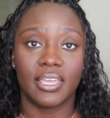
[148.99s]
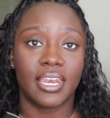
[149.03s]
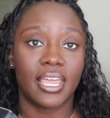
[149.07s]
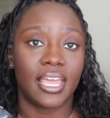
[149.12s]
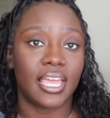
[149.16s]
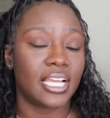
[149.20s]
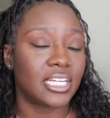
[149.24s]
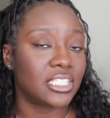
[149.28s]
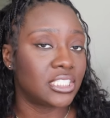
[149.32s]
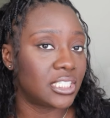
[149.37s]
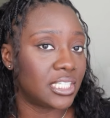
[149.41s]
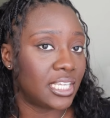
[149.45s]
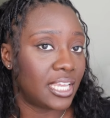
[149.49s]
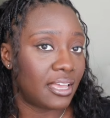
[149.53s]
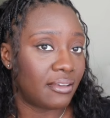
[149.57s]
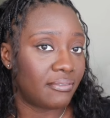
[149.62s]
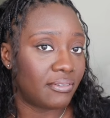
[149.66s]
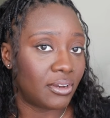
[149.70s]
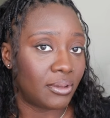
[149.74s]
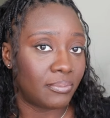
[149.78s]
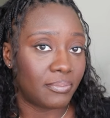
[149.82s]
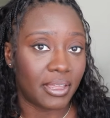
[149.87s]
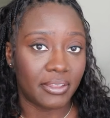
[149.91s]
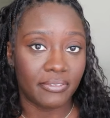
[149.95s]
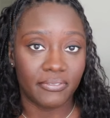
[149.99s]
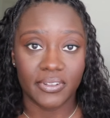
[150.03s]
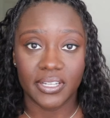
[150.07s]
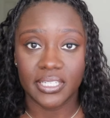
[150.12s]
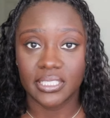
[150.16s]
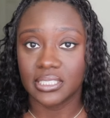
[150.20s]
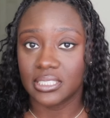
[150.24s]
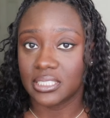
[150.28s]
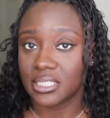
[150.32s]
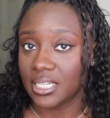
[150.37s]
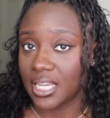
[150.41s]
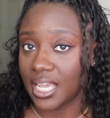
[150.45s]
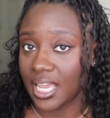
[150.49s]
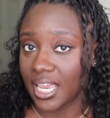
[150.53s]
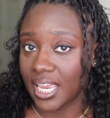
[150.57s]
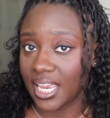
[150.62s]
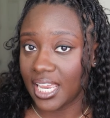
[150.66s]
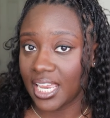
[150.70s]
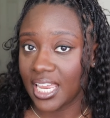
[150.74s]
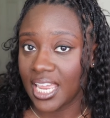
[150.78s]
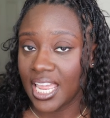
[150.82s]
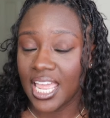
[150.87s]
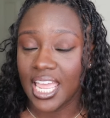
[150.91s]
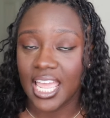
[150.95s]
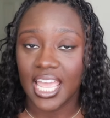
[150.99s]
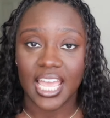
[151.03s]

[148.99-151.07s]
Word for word: and I actually have it on my face today,